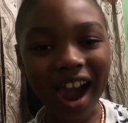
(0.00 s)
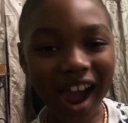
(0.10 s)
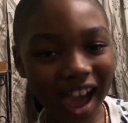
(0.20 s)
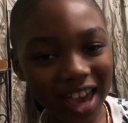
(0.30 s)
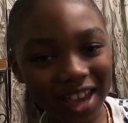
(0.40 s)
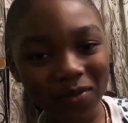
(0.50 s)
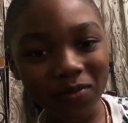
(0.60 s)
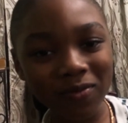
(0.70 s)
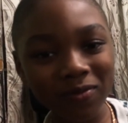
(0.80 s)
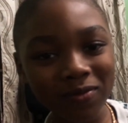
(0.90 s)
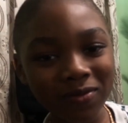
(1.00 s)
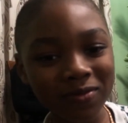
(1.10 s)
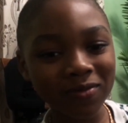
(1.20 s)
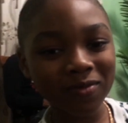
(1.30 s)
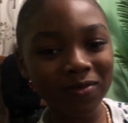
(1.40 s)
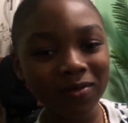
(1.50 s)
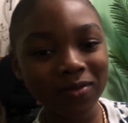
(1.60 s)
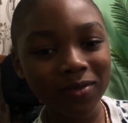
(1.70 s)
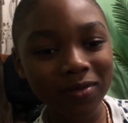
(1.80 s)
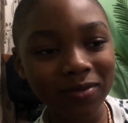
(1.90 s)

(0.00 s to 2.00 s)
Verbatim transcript: Hi. How are you?